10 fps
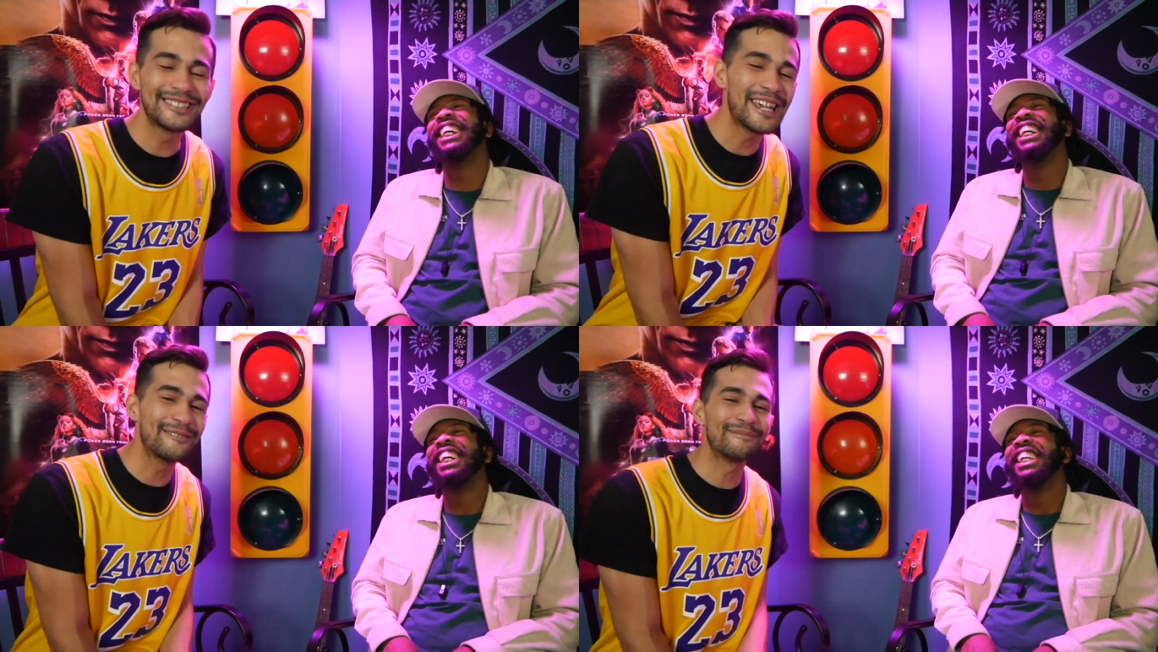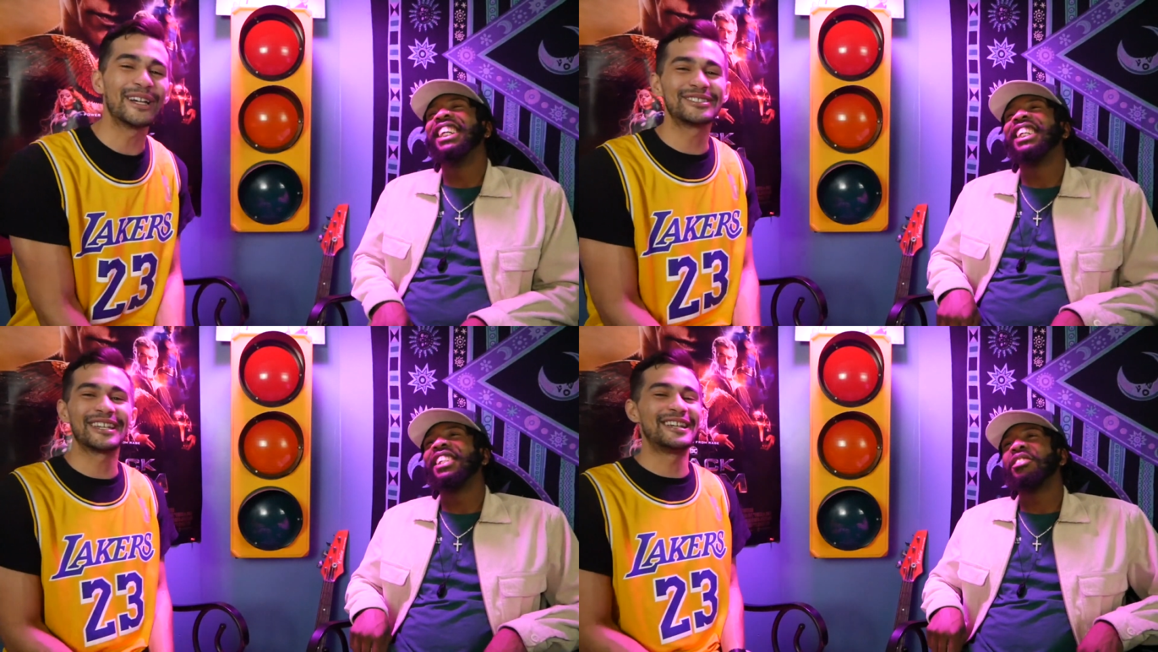Speaker 1: Take
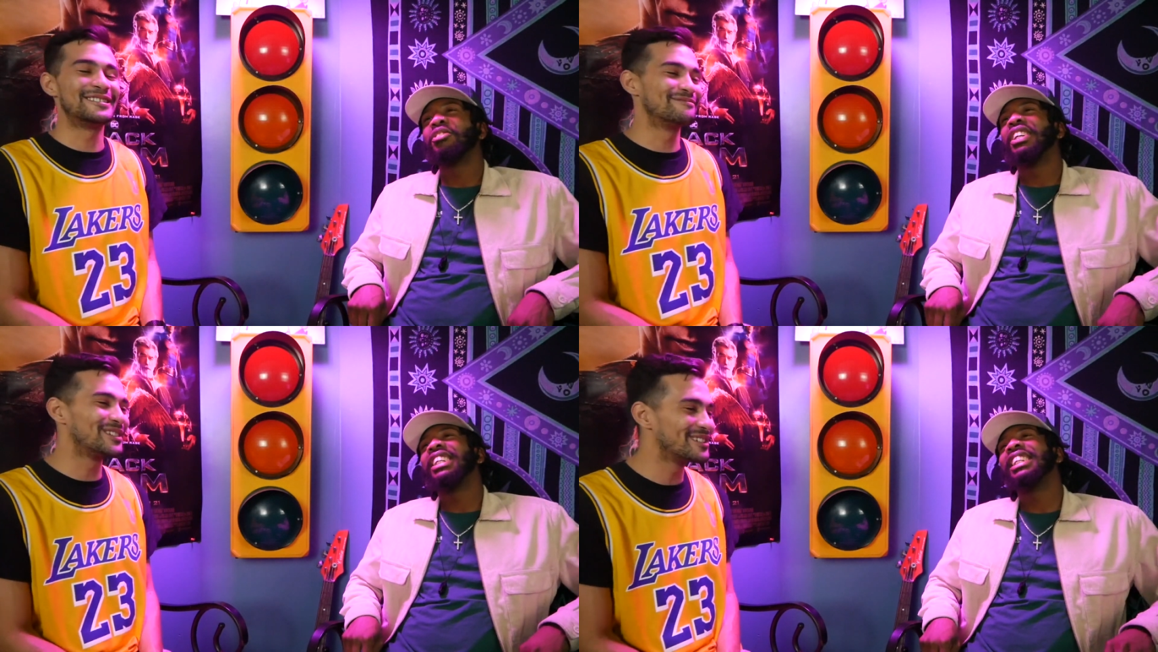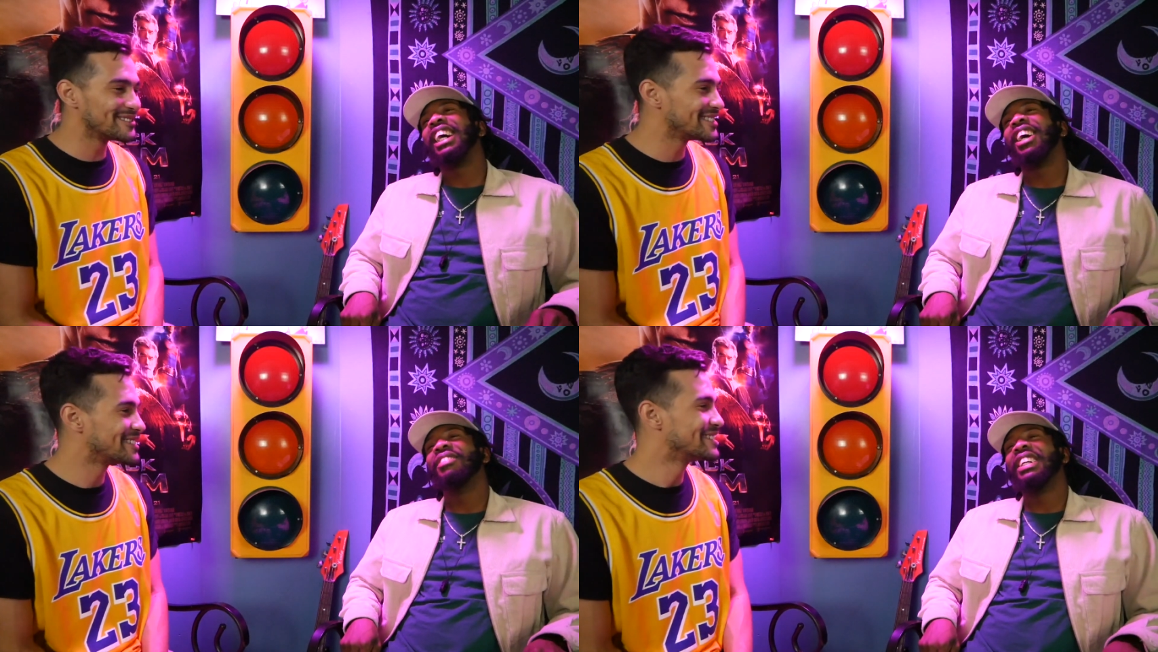my chain, bro.
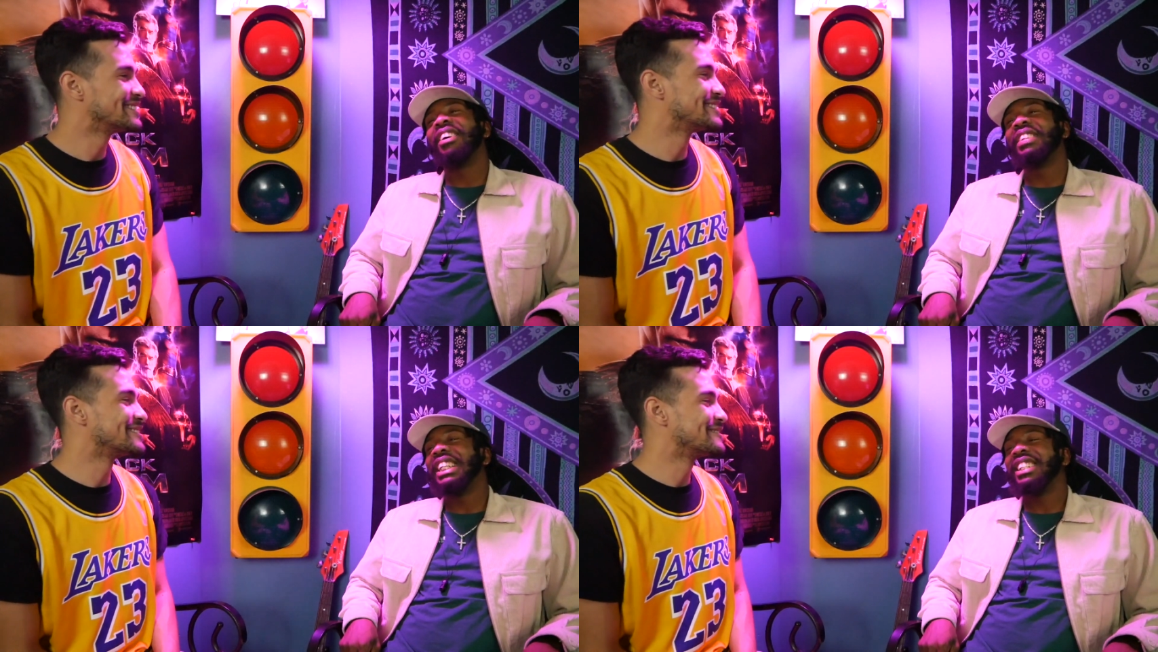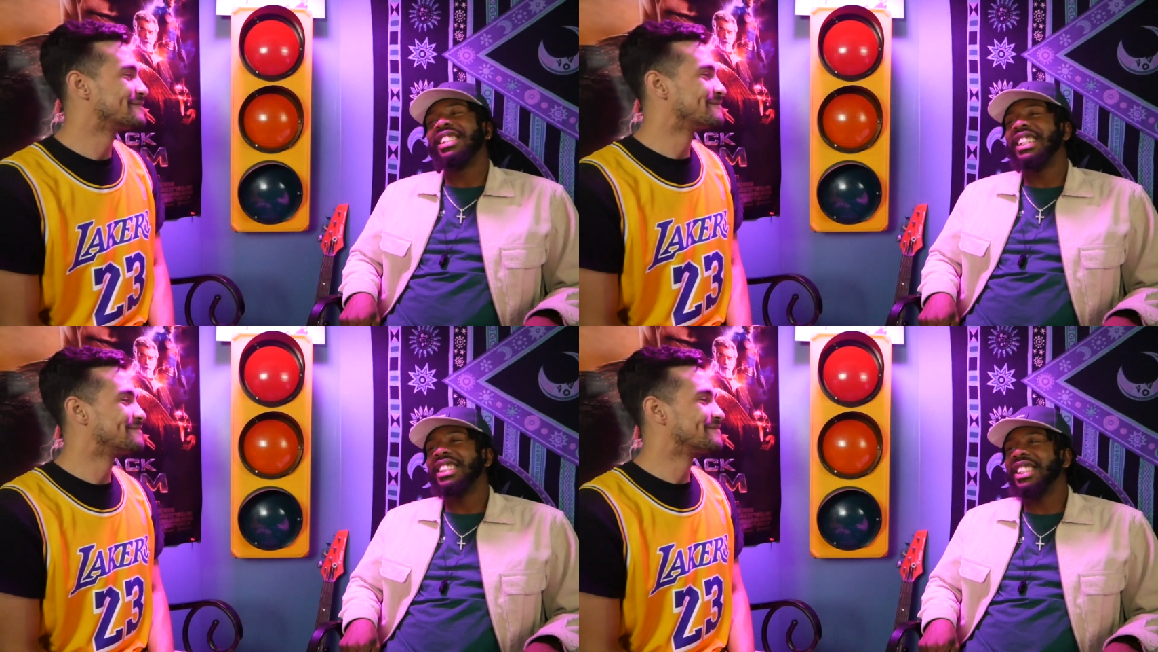Nah, but I
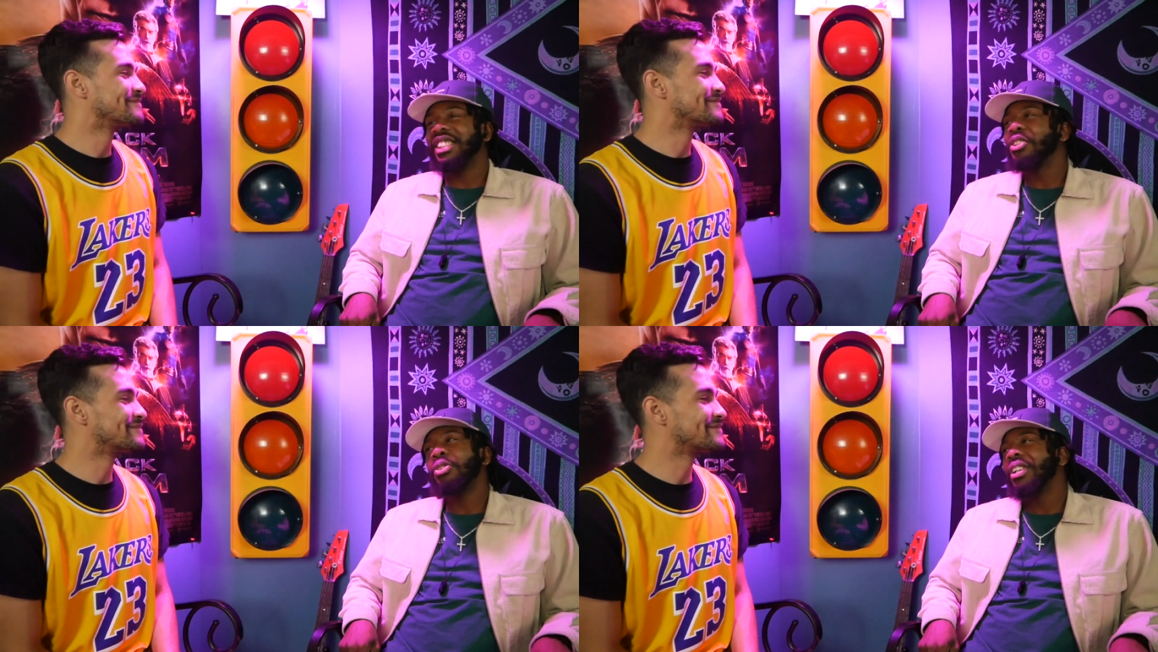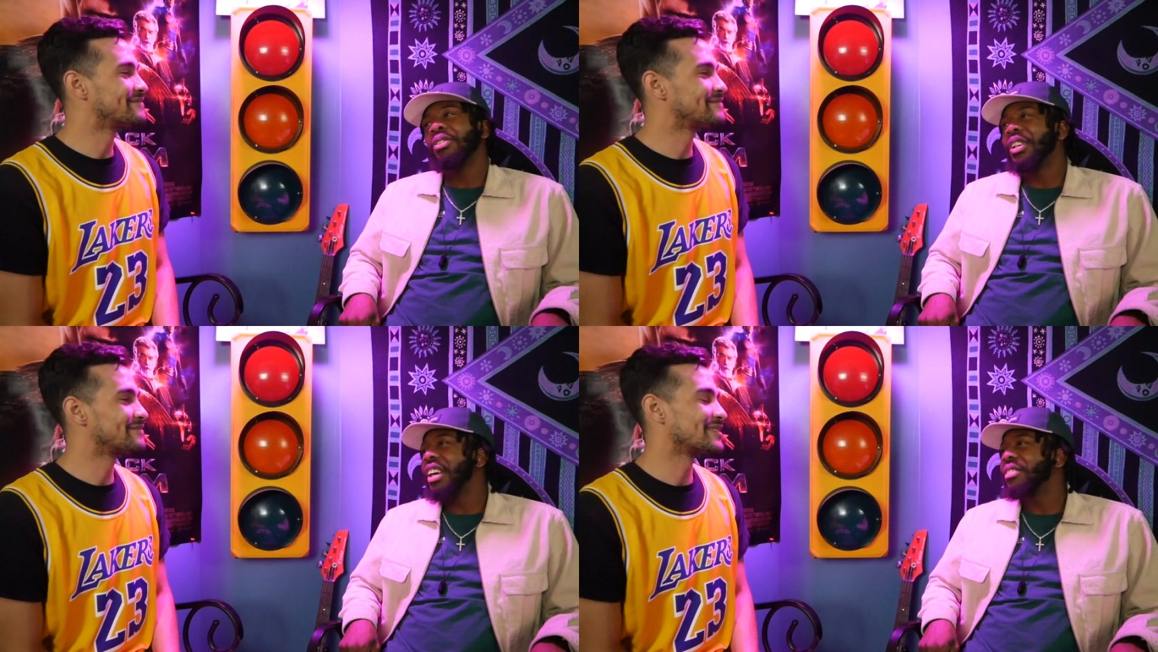mean, it's just
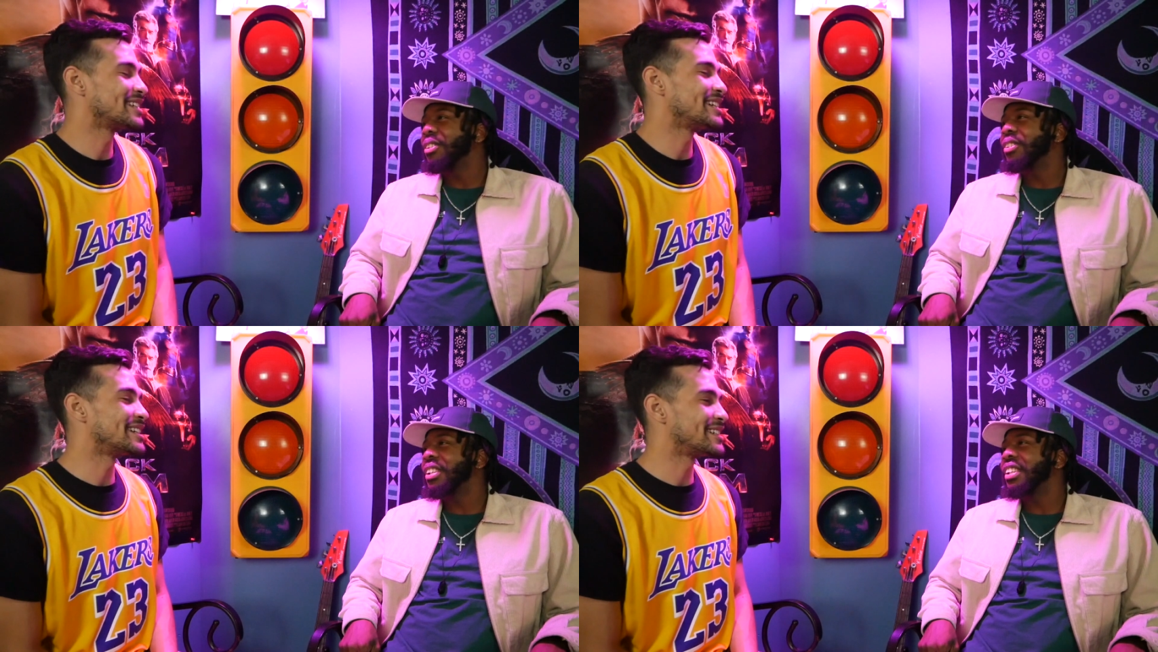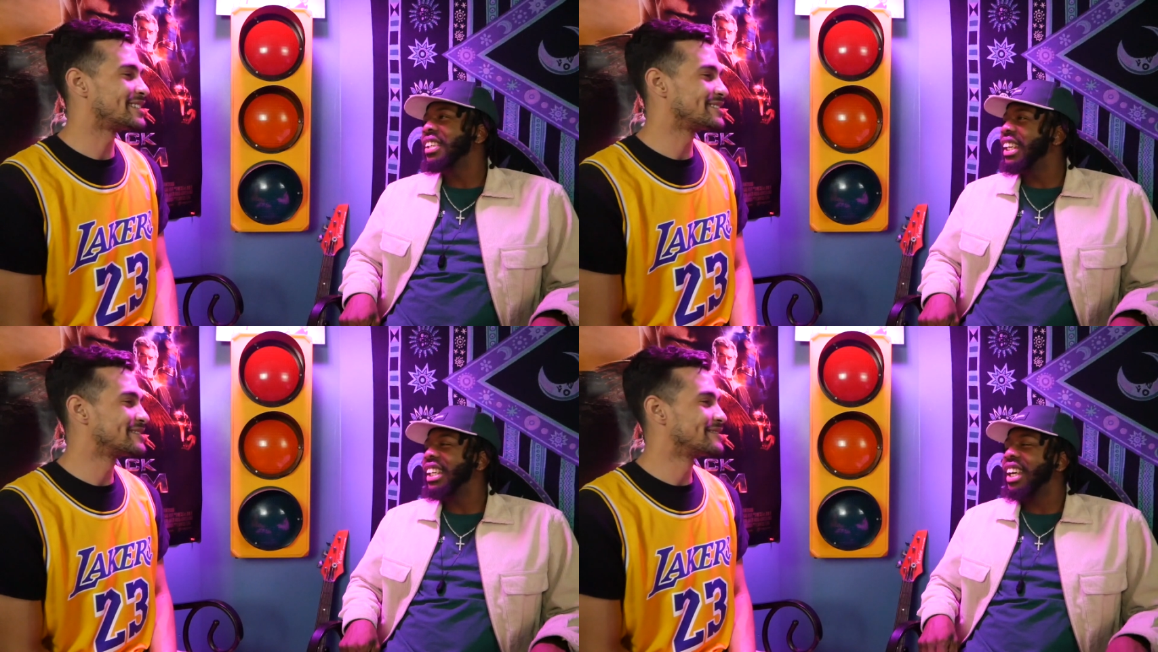wherever.